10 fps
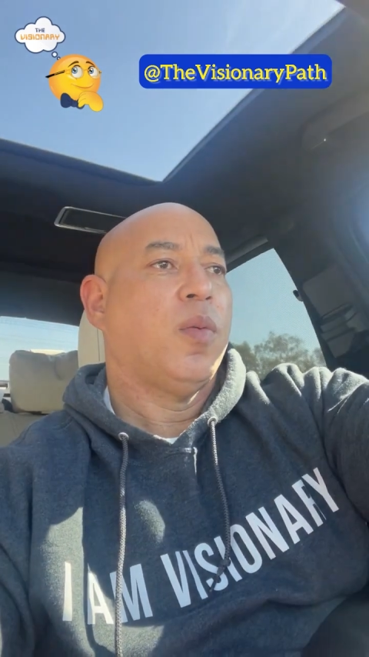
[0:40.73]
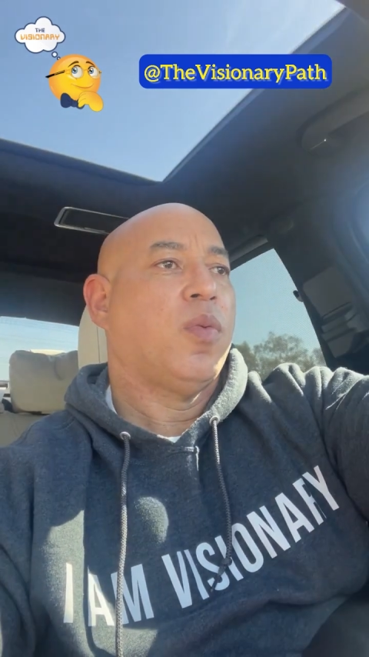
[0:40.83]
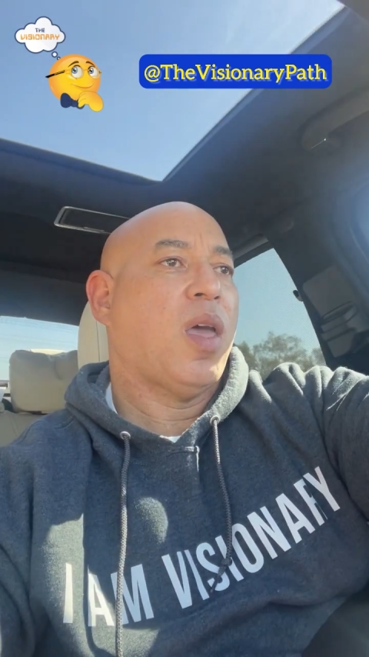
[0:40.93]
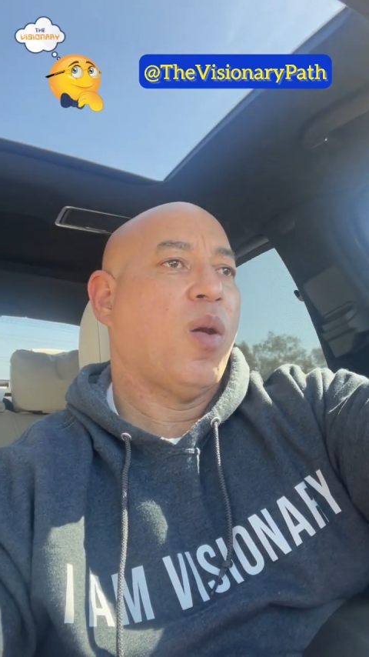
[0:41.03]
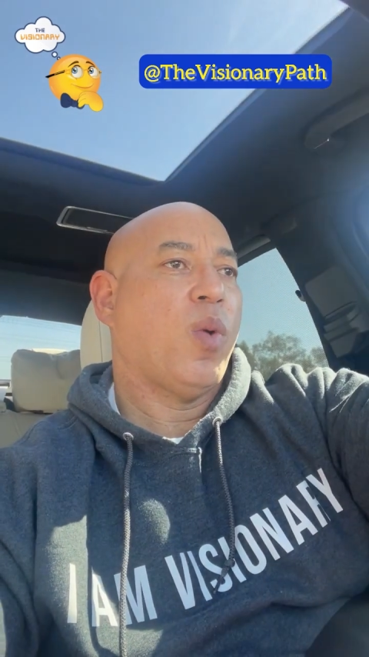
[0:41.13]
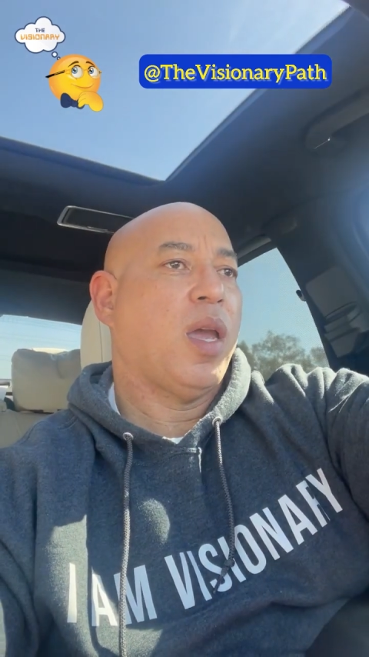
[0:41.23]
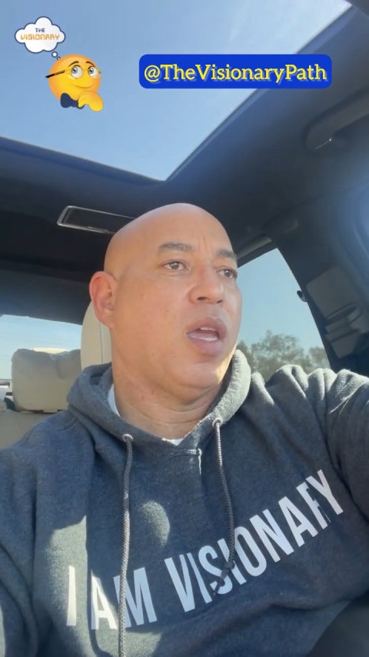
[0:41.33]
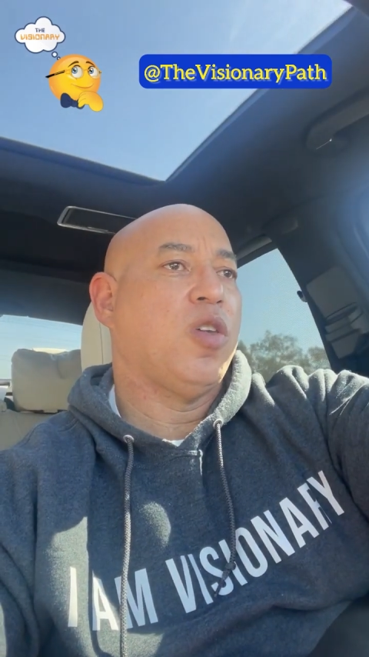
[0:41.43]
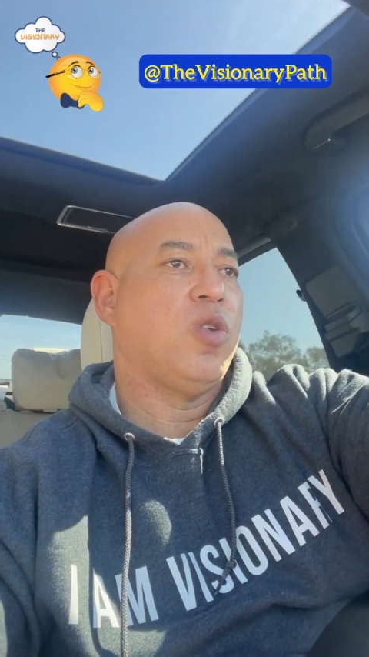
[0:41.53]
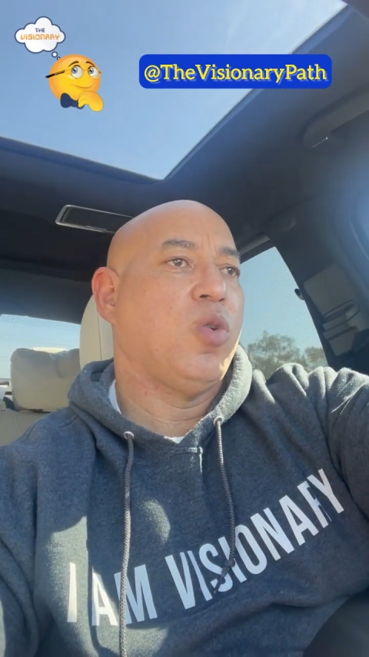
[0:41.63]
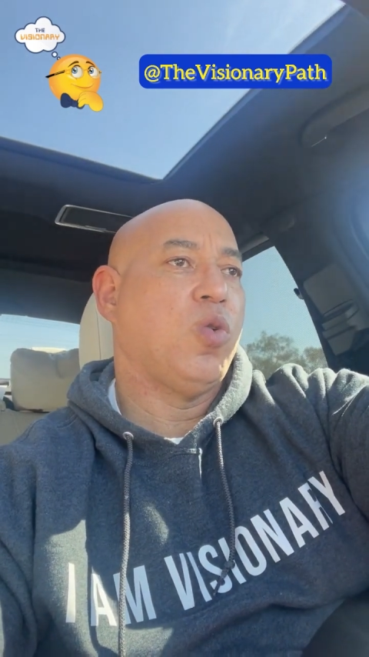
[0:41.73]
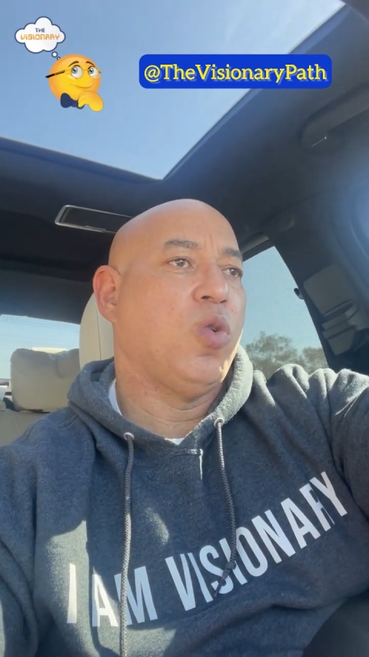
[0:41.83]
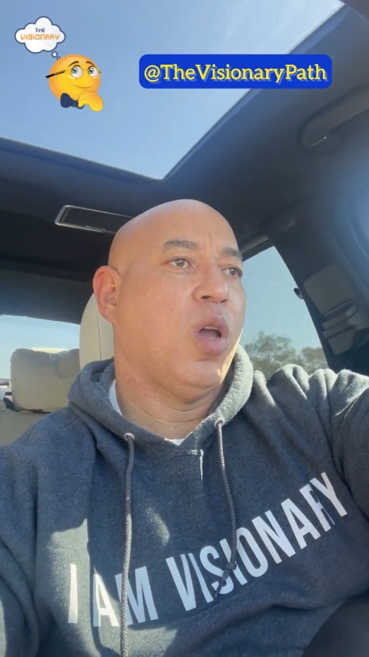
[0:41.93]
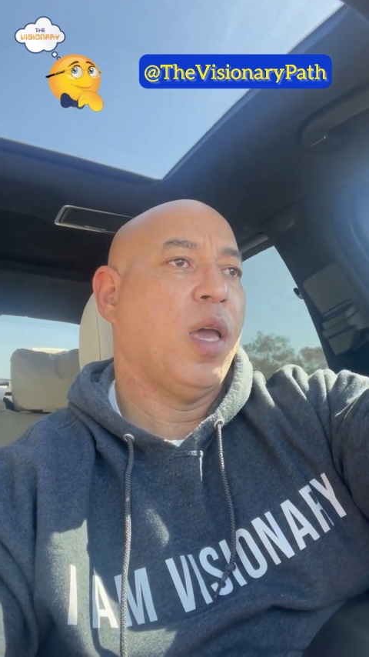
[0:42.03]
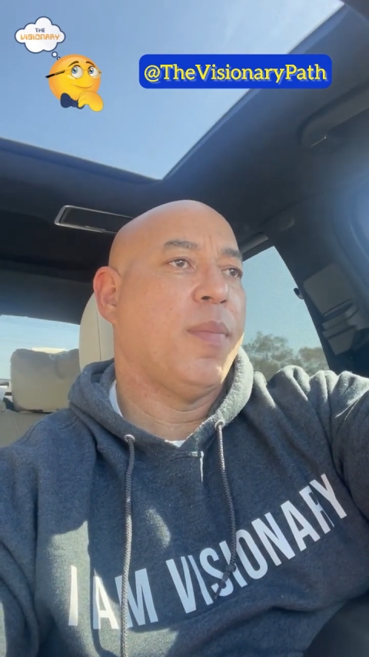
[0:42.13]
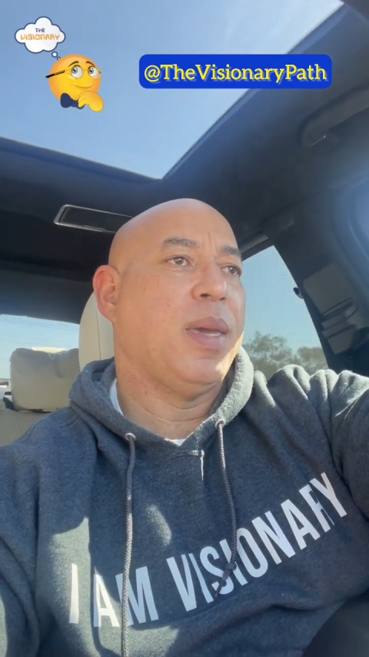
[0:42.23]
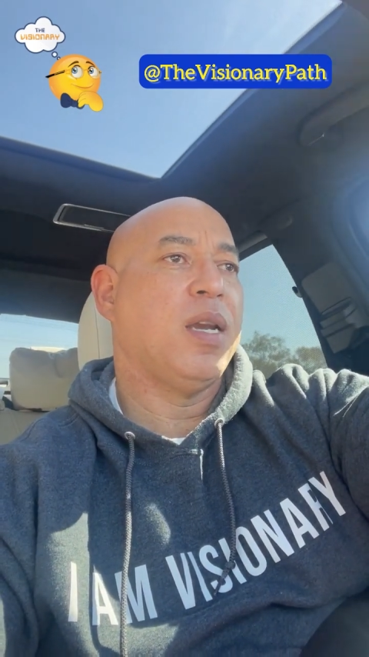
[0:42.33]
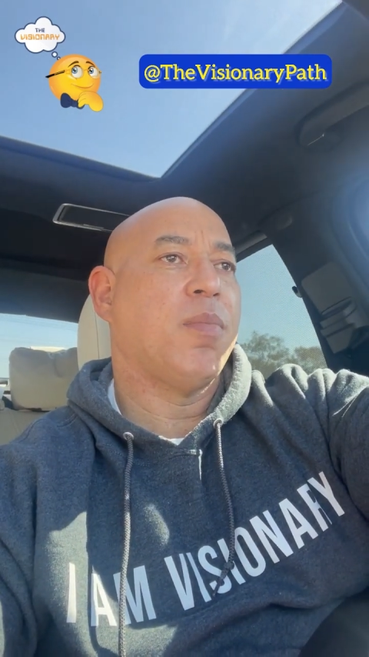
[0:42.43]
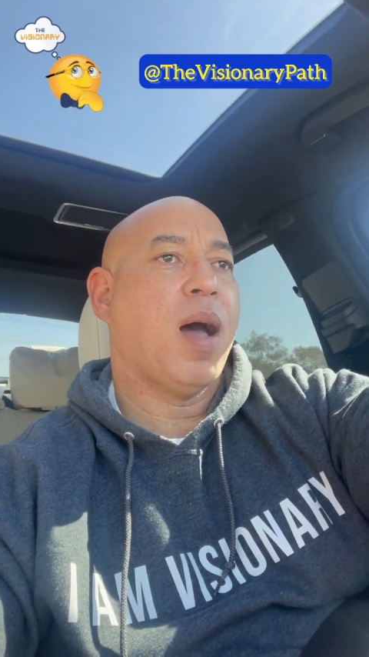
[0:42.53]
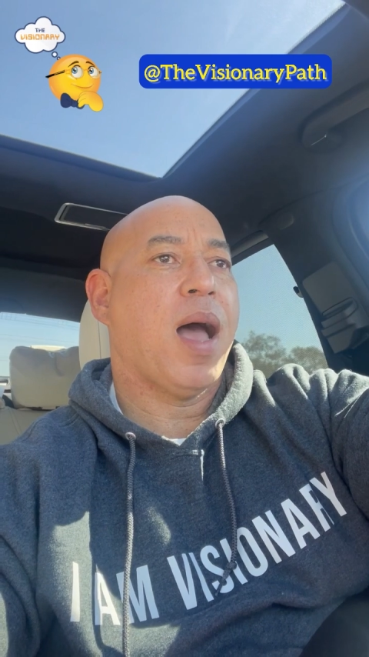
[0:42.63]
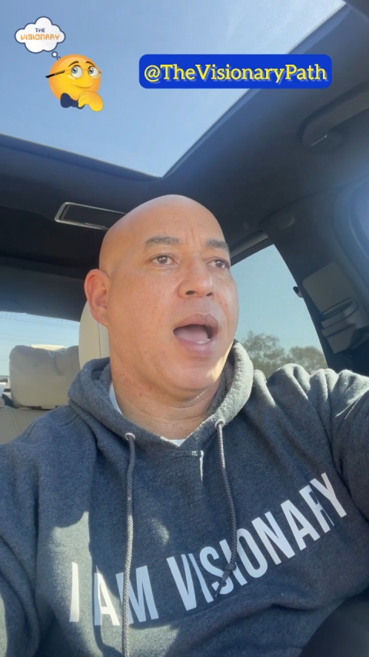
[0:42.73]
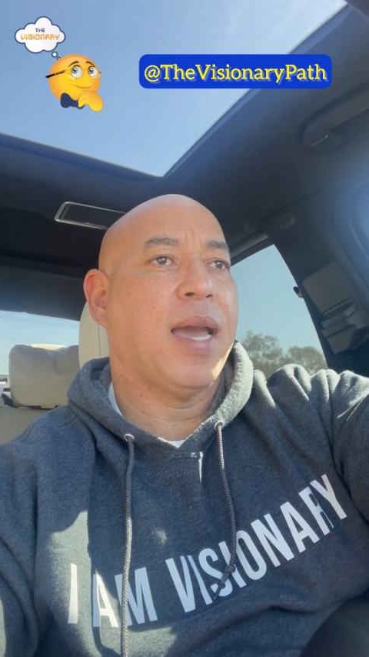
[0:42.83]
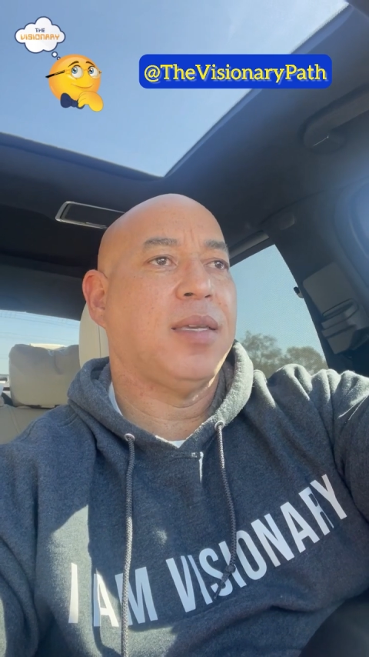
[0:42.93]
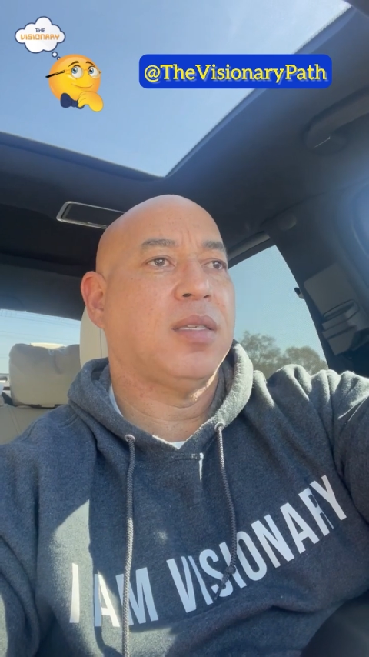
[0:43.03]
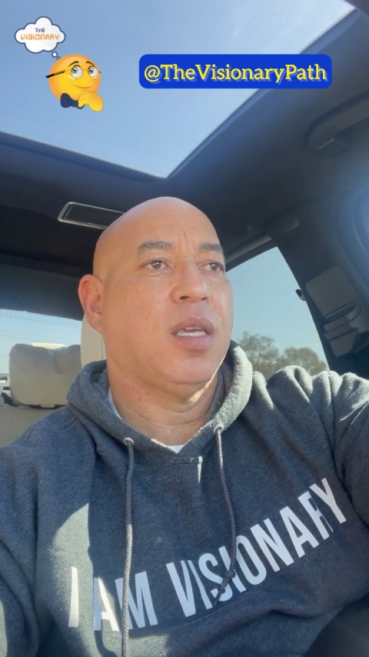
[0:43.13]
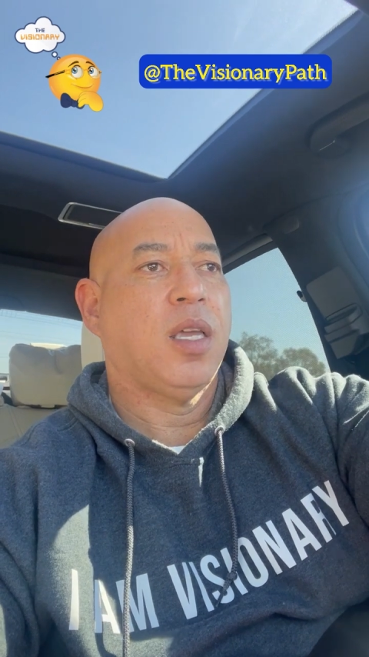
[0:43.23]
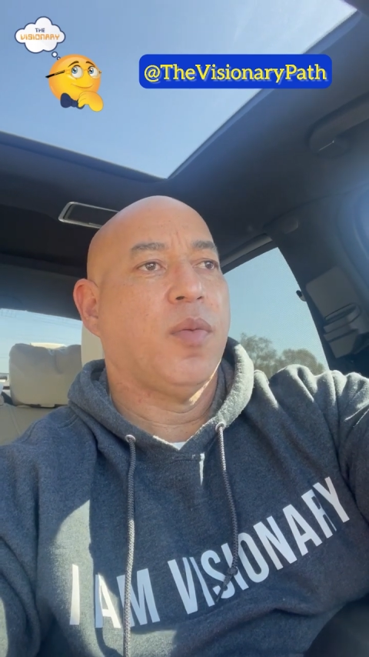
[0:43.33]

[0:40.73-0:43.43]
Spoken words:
That way you minimize